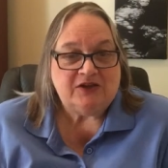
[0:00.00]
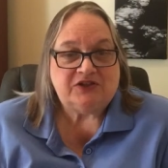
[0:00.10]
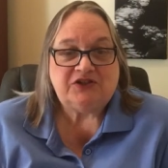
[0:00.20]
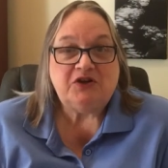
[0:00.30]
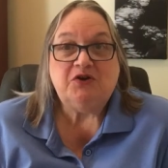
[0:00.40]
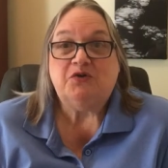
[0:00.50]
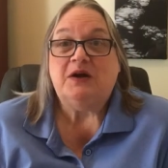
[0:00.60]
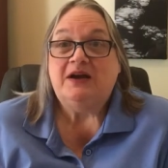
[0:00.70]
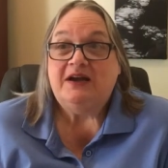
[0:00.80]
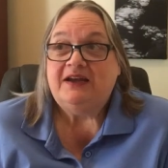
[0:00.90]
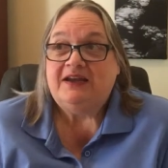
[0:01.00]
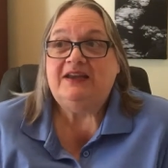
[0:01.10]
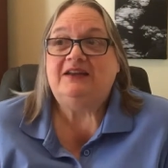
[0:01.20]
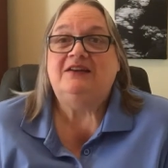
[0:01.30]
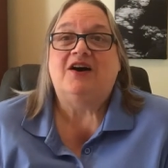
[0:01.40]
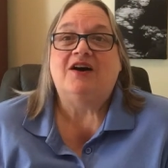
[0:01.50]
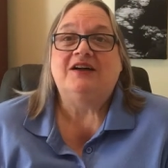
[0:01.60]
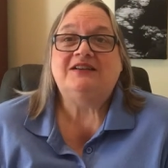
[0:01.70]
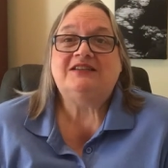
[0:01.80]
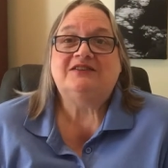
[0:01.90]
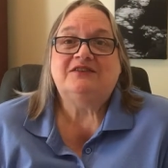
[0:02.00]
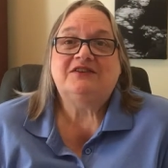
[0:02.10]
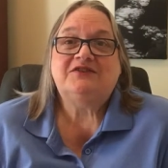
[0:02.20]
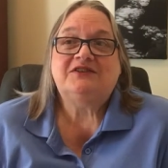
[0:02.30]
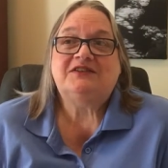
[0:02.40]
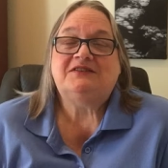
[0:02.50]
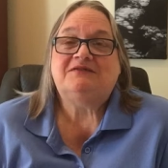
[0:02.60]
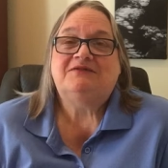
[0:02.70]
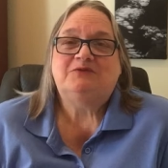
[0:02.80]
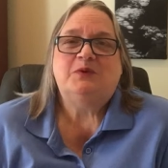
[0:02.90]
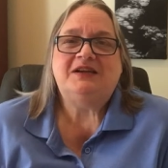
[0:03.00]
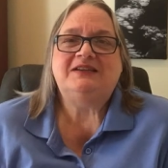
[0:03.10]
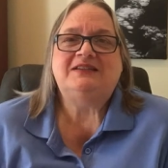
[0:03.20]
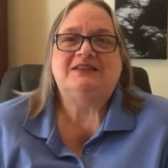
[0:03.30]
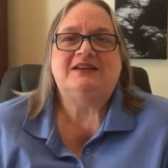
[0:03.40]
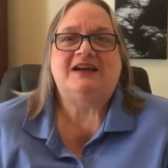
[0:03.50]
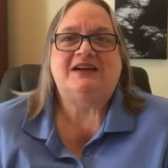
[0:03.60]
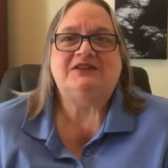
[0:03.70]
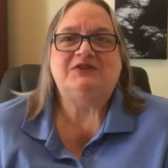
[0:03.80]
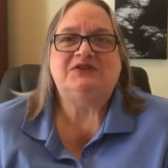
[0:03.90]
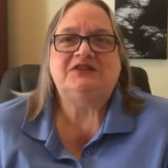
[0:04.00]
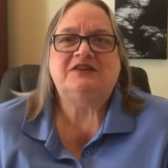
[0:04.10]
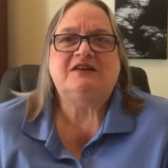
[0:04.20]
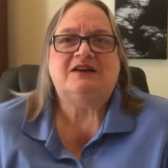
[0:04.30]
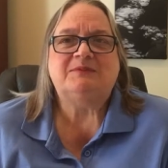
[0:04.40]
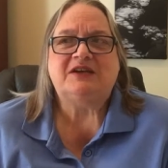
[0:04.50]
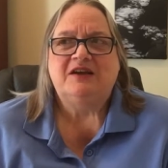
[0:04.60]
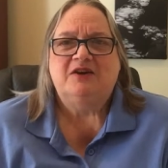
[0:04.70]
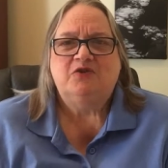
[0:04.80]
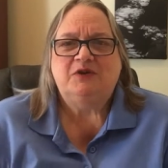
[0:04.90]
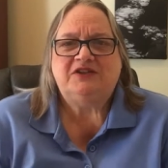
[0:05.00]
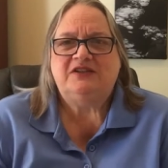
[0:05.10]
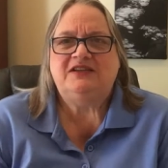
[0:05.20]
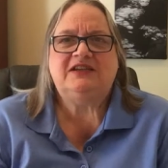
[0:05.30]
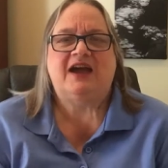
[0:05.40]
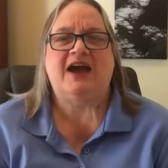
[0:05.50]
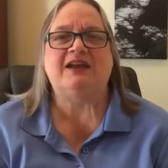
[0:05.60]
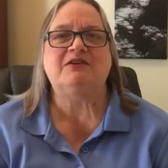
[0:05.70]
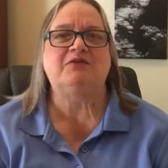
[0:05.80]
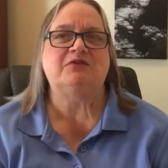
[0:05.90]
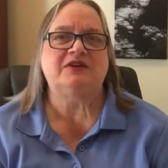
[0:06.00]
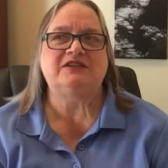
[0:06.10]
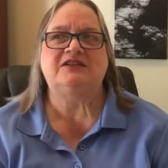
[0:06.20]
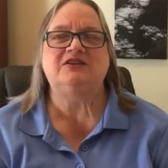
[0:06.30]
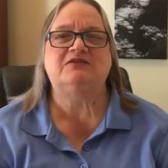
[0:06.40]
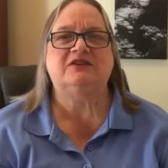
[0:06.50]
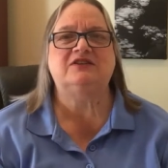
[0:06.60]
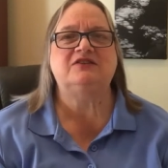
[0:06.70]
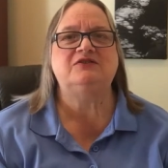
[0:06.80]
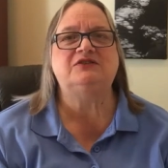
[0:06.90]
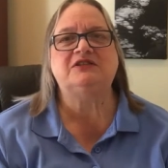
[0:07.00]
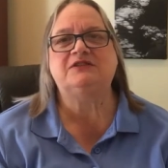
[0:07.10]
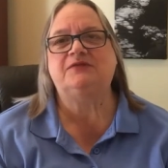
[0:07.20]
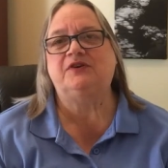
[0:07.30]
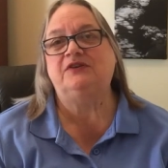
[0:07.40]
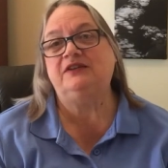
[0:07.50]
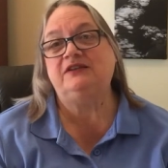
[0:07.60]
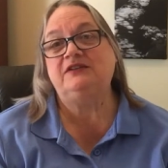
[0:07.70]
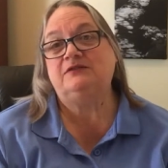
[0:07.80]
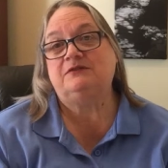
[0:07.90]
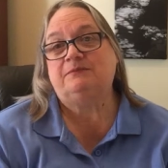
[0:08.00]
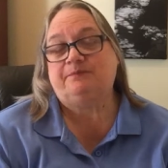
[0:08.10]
So, in an honest look at yourself, what is it that has you stopped? Which of these categories do your excuses fall into?